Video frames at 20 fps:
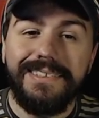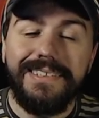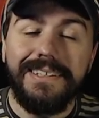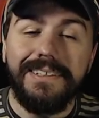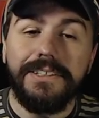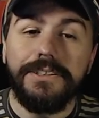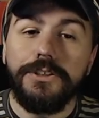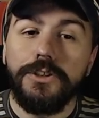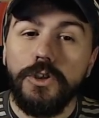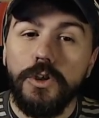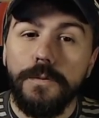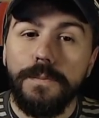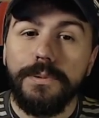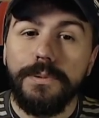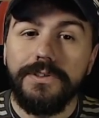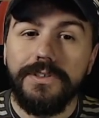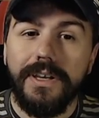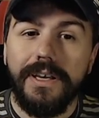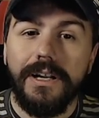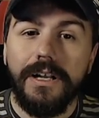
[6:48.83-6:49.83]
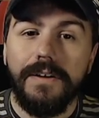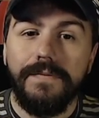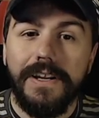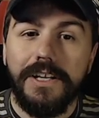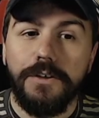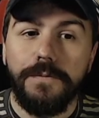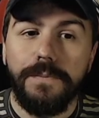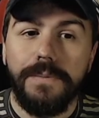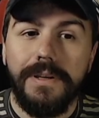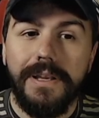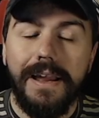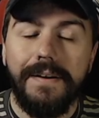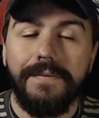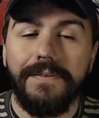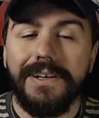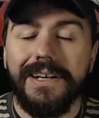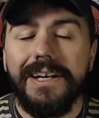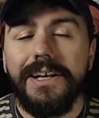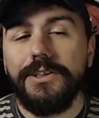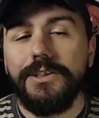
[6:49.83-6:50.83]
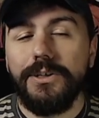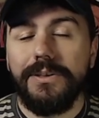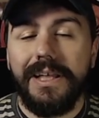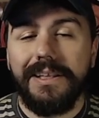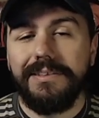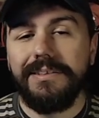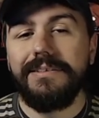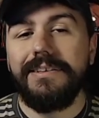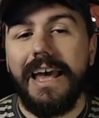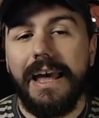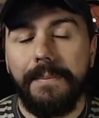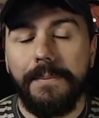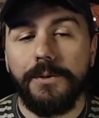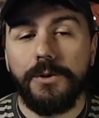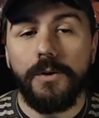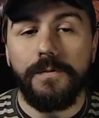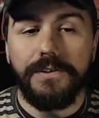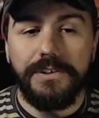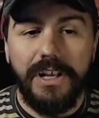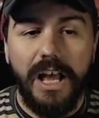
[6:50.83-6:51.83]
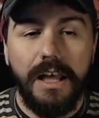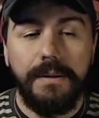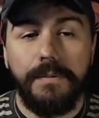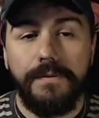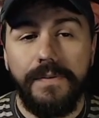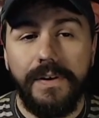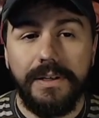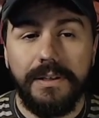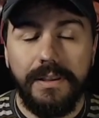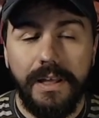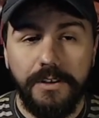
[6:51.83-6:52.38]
dealing 2% of HP every, so that's a damage over time effect.